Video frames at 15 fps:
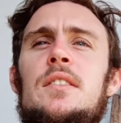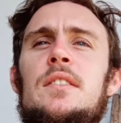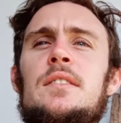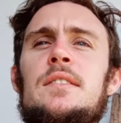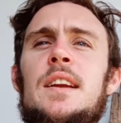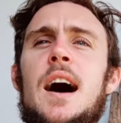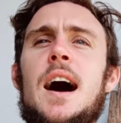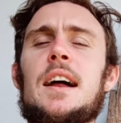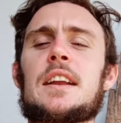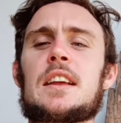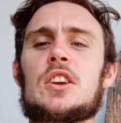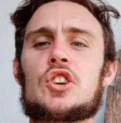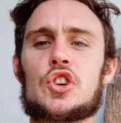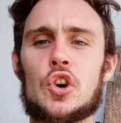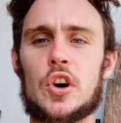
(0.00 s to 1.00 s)
Nadi
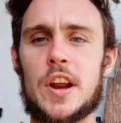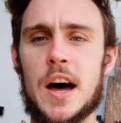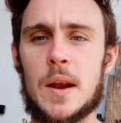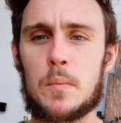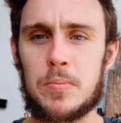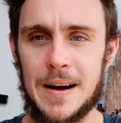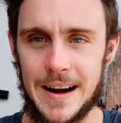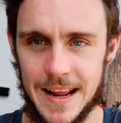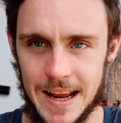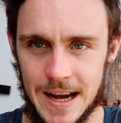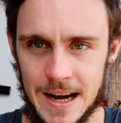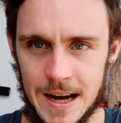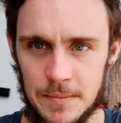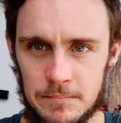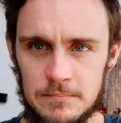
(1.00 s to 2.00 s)
Shodhan
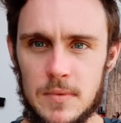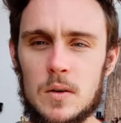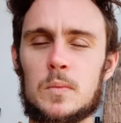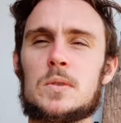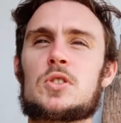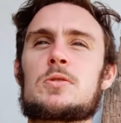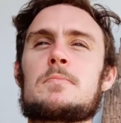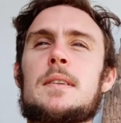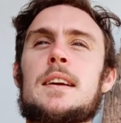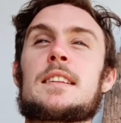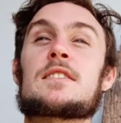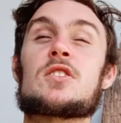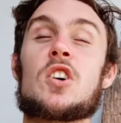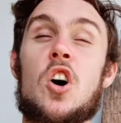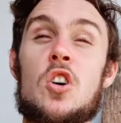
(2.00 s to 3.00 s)
Pranayam, which
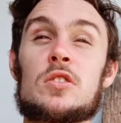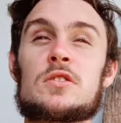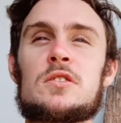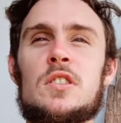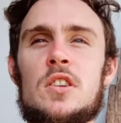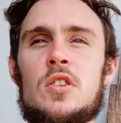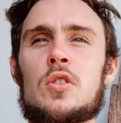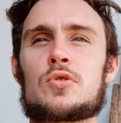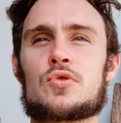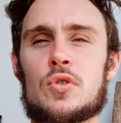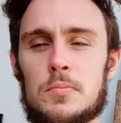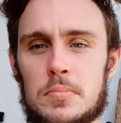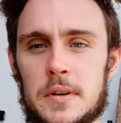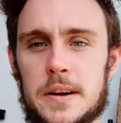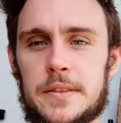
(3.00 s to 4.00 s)
means alternate nostril
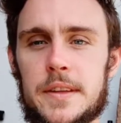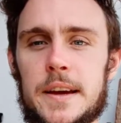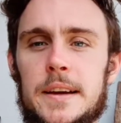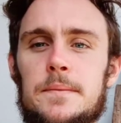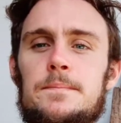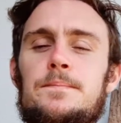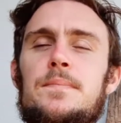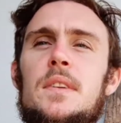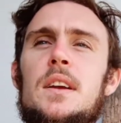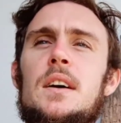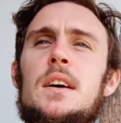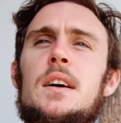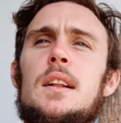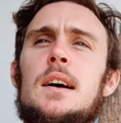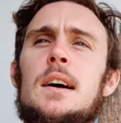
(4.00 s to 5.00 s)
breathing.
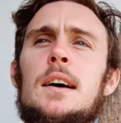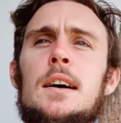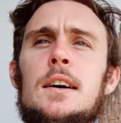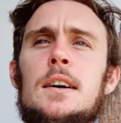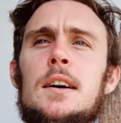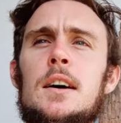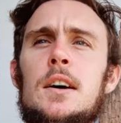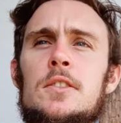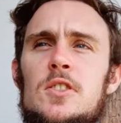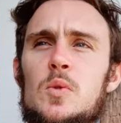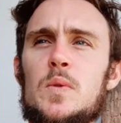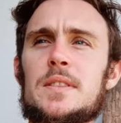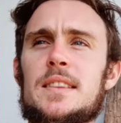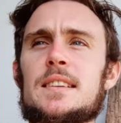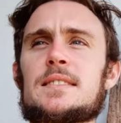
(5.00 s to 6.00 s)
So
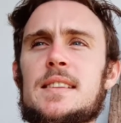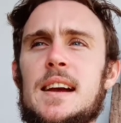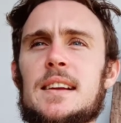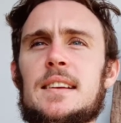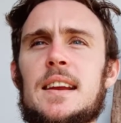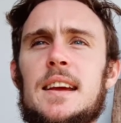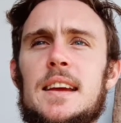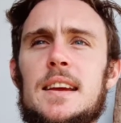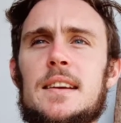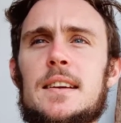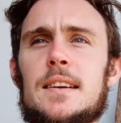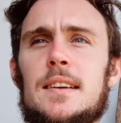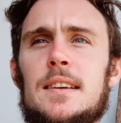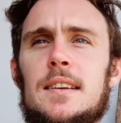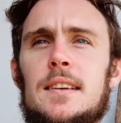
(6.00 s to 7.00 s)
with this technique,
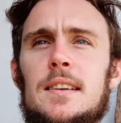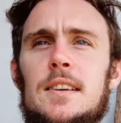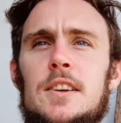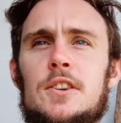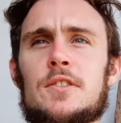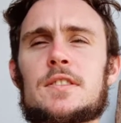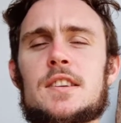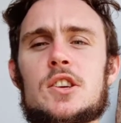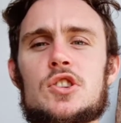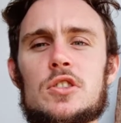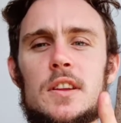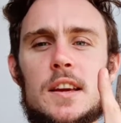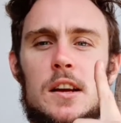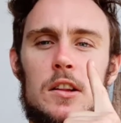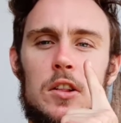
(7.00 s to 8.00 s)
you're
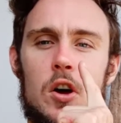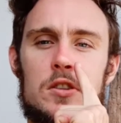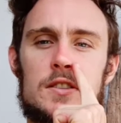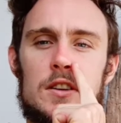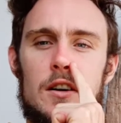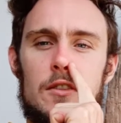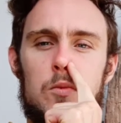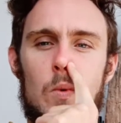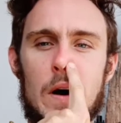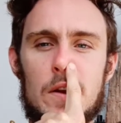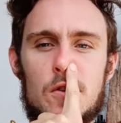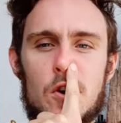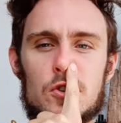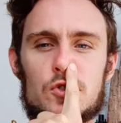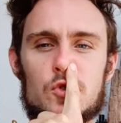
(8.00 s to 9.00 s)
essentially closing off one
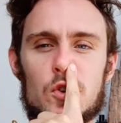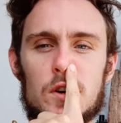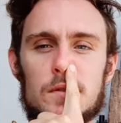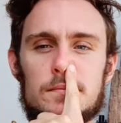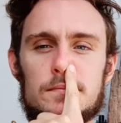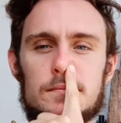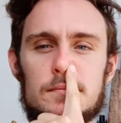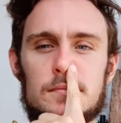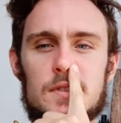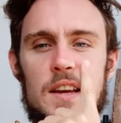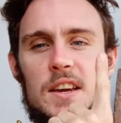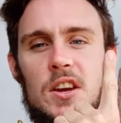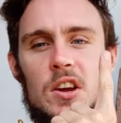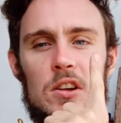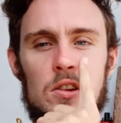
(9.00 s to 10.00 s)
nostril. So
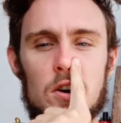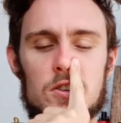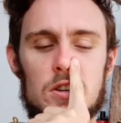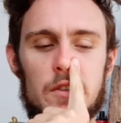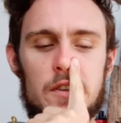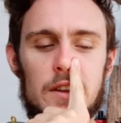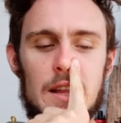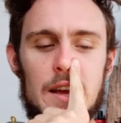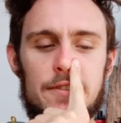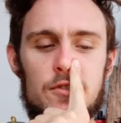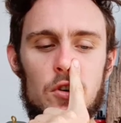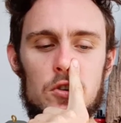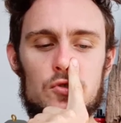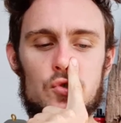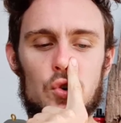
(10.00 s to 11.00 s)
you can close off your left
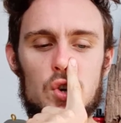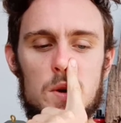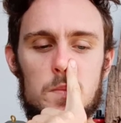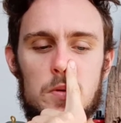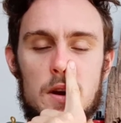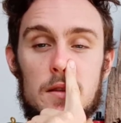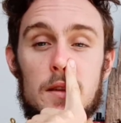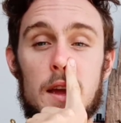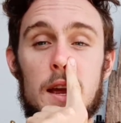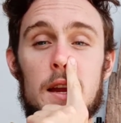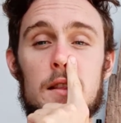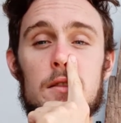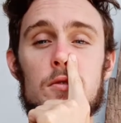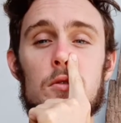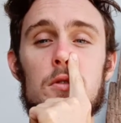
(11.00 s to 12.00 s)
nostril, you breathe
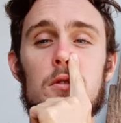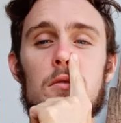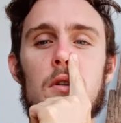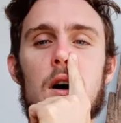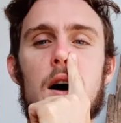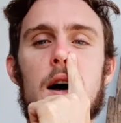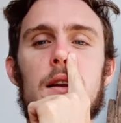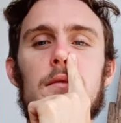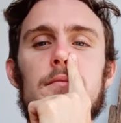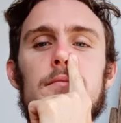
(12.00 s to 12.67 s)
in through the right